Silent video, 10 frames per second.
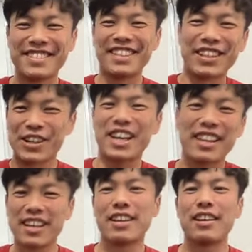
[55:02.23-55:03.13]
Good.
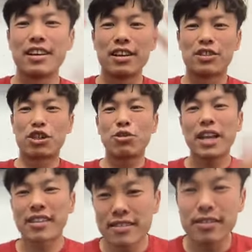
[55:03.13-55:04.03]
See you
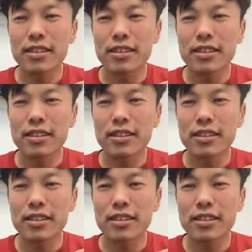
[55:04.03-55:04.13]
next